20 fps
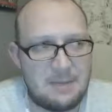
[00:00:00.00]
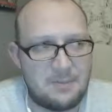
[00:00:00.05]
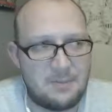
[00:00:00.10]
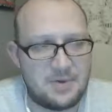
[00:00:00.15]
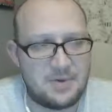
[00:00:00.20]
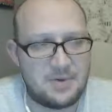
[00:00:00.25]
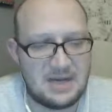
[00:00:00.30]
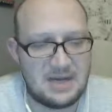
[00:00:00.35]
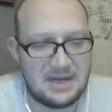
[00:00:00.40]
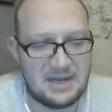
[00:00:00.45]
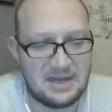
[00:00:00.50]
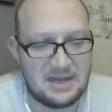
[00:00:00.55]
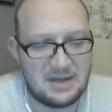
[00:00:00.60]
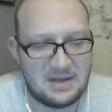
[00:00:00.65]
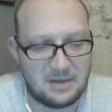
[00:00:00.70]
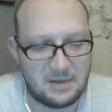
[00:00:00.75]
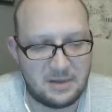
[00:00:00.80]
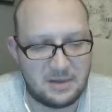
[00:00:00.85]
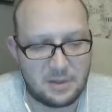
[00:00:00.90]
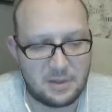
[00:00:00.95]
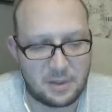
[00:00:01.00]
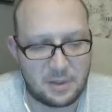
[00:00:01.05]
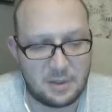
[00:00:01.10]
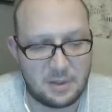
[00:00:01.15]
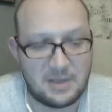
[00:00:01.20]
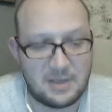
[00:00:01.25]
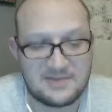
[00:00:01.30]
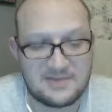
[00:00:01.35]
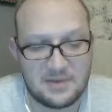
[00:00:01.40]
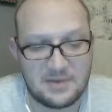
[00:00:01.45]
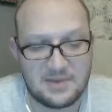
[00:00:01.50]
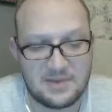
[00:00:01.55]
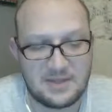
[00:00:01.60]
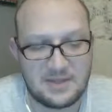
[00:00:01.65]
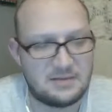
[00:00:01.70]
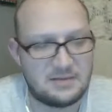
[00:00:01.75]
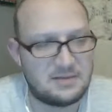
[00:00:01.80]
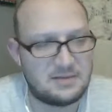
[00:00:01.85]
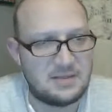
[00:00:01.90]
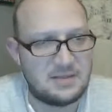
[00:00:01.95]
a little early so that
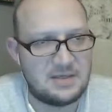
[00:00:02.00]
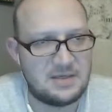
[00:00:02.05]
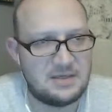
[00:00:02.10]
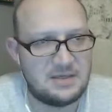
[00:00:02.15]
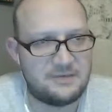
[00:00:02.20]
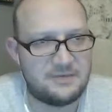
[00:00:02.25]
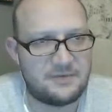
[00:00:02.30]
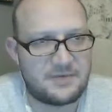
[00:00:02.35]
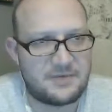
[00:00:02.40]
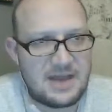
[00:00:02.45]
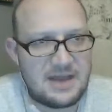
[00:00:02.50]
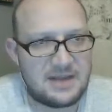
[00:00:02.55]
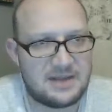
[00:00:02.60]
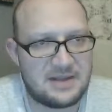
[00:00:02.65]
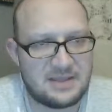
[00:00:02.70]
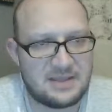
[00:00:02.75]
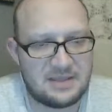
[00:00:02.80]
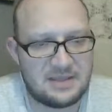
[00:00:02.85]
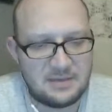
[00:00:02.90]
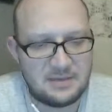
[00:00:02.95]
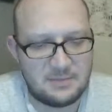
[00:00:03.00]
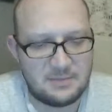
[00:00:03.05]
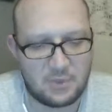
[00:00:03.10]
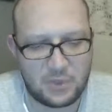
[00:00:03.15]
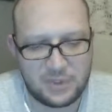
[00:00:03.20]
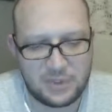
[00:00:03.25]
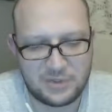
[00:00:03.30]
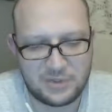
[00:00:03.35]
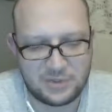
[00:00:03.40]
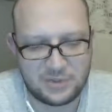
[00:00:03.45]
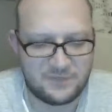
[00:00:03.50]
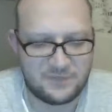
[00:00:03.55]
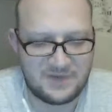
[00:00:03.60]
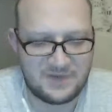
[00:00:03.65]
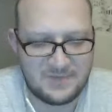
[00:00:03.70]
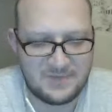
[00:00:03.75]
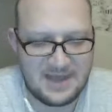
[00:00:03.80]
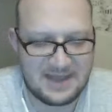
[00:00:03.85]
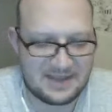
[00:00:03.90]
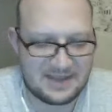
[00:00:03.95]
if you've got any pointers or
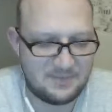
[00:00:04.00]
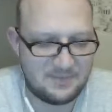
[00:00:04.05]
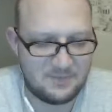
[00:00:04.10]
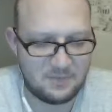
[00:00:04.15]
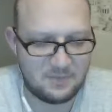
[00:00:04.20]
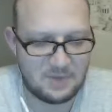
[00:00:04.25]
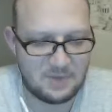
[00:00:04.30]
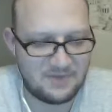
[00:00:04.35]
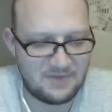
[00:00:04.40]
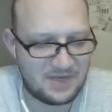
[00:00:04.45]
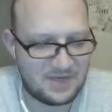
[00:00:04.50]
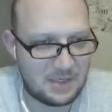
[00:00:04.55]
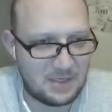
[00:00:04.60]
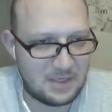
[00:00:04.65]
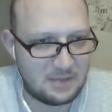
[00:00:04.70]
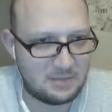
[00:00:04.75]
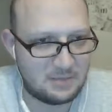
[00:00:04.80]
feedback, I'd love to hear it.